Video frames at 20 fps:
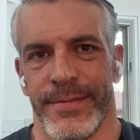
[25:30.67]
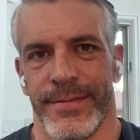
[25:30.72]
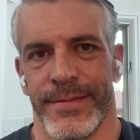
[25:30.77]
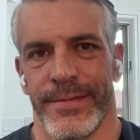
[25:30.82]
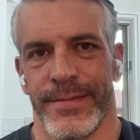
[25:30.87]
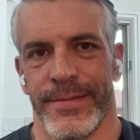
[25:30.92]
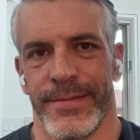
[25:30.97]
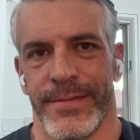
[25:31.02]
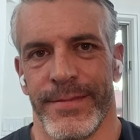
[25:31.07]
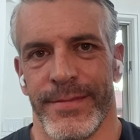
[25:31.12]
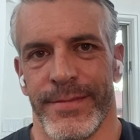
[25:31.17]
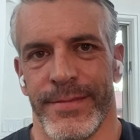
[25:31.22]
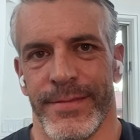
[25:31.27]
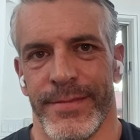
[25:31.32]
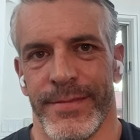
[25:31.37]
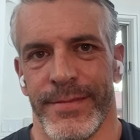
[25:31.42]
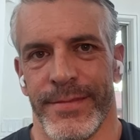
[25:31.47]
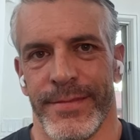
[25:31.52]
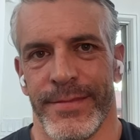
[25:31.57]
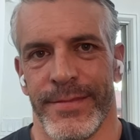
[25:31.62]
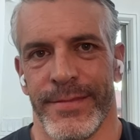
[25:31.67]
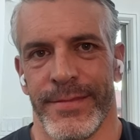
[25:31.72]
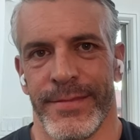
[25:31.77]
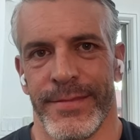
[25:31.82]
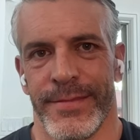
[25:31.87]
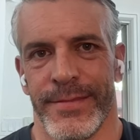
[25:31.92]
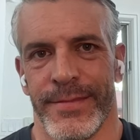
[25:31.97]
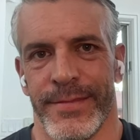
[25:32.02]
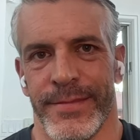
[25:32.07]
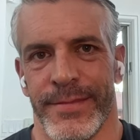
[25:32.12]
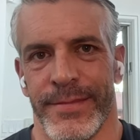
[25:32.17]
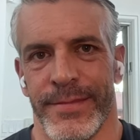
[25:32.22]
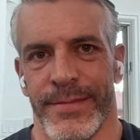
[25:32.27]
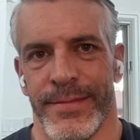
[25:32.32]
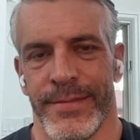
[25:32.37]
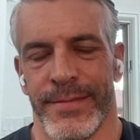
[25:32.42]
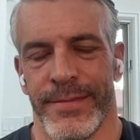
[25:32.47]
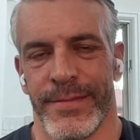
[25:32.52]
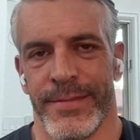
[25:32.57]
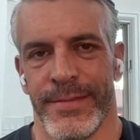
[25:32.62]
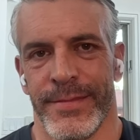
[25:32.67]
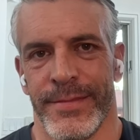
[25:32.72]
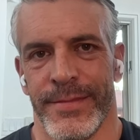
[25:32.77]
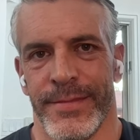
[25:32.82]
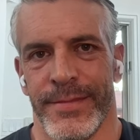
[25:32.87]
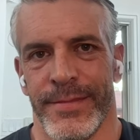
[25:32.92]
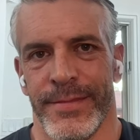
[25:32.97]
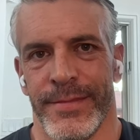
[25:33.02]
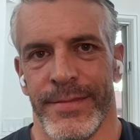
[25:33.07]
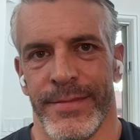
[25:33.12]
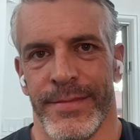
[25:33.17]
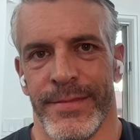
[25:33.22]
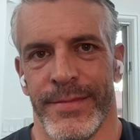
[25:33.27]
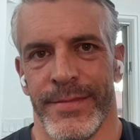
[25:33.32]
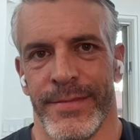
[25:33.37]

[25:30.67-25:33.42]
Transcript: (silent)